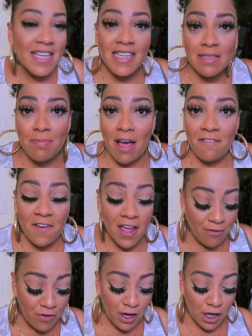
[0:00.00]
is my
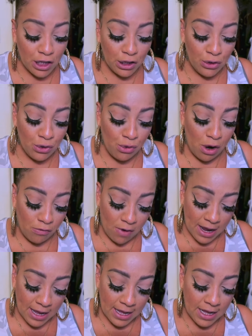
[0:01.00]
favorite glue
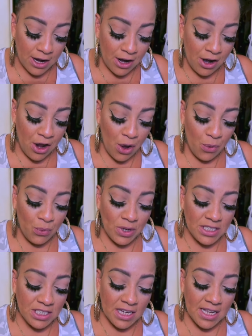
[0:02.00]
right here,
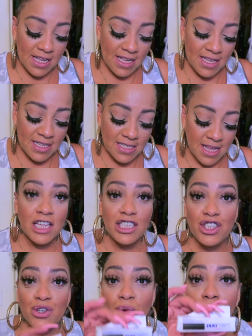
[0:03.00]
which is the
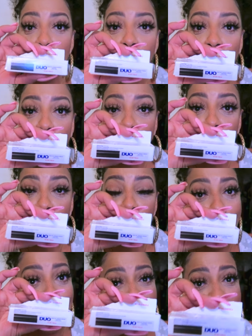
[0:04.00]
Duo
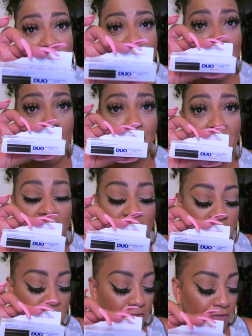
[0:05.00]
Glue Bazam, the
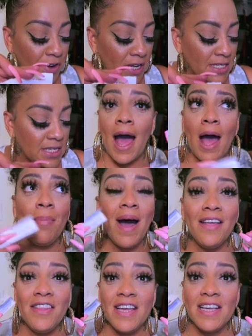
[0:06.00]
Instant Freeze. I
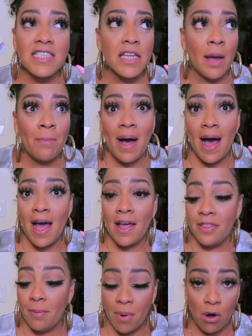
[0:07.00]
buy these
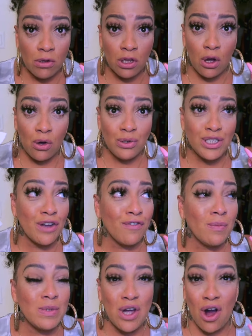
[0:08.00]
by the boatloads
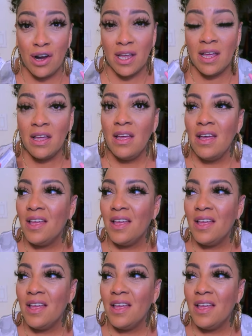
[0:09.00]
from Target.